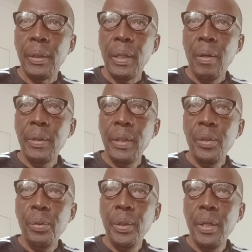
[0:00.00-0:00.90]
Now the
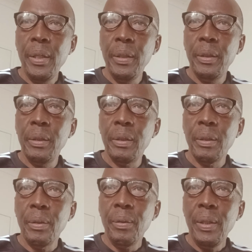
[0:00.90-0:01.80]
issue here is
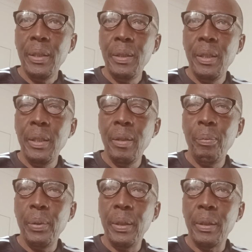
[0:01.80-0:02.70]
what really
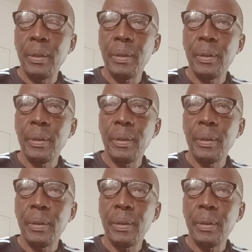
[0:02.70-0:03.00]
happened,